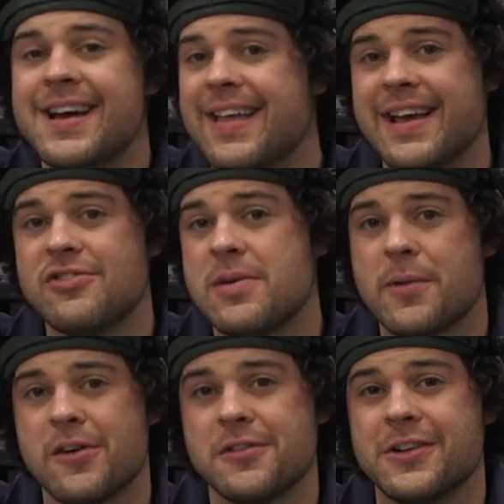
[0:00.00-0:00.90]
That gives you a
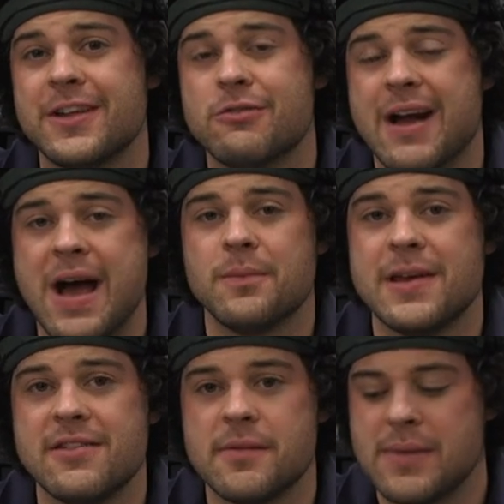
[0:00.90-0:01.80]
perfectly round
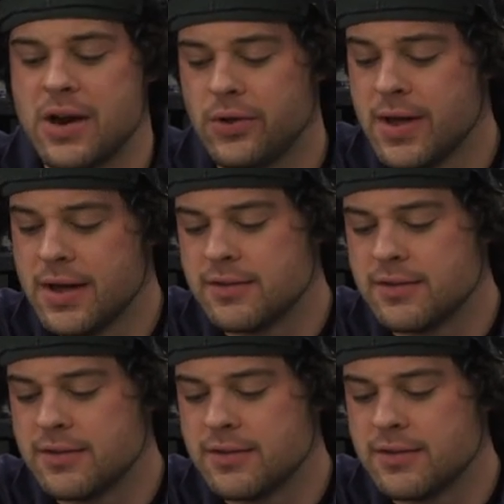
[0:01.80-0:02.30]
piece of metal